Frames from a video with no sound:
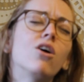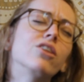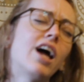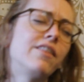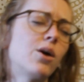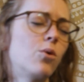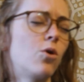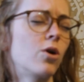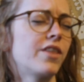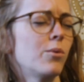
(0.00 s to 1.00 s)
And
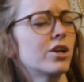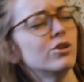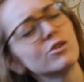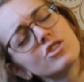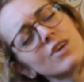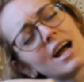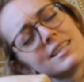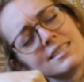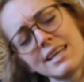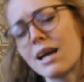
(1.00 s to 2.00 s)
they would close their
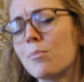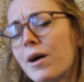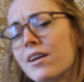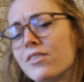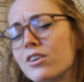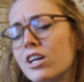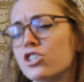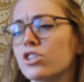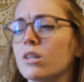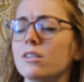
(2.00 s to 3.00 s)
eyes and take a bite of their
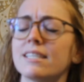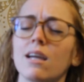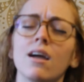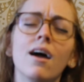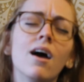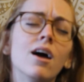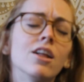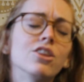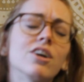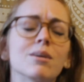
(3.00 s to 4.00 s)
lunch, and they'd say,
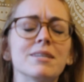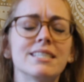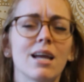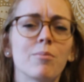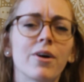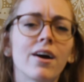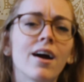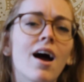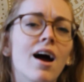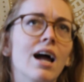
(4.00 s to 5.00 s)
look, Miss
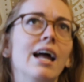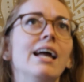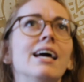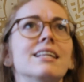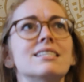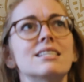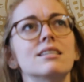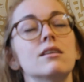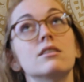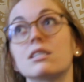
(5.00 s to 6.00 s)
Amber,
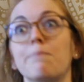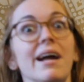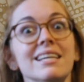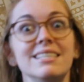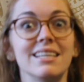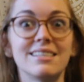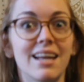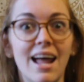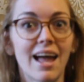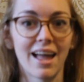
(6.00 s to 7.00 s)
it's spicy
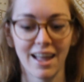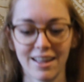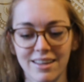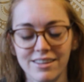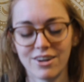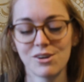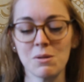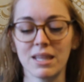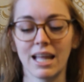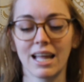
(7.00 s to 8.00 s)
today. You
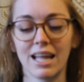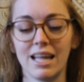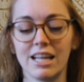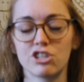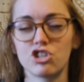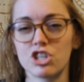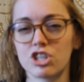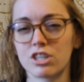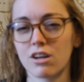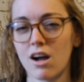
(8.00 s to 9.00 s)
know, like, it
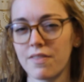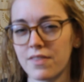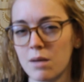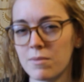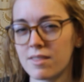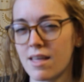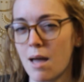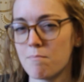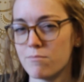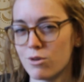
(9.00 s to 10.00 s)
just got them in
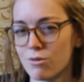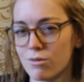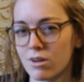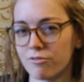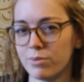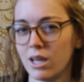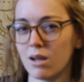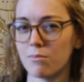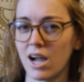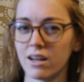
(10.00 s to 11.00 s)
that mood of
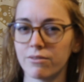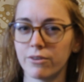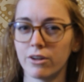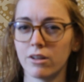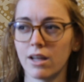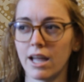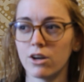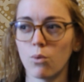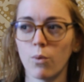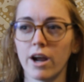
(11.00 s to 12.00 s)
being mindful
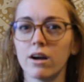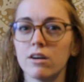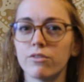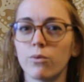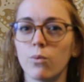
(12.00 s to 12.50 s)
and aware